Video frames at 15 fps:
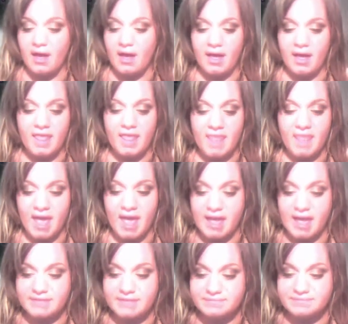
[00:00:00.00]
And
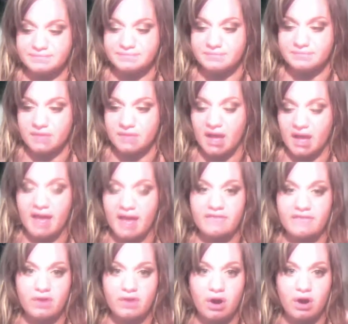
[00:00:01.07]
then I have
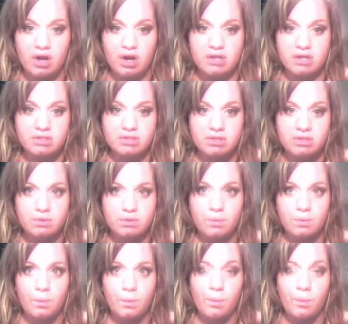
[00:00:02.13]
art
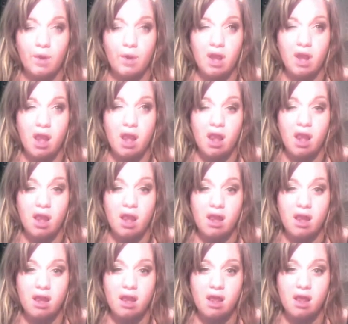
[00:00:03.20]

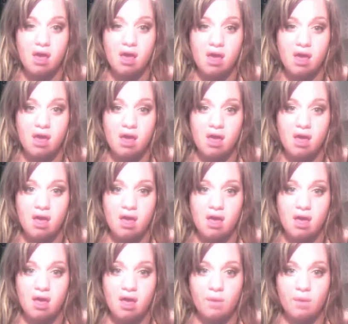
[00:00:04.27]
one
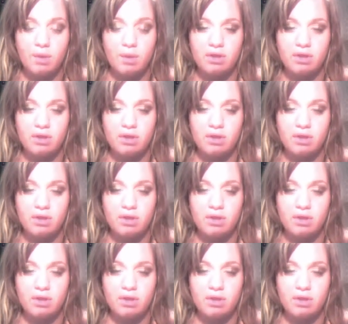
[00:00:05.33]
oh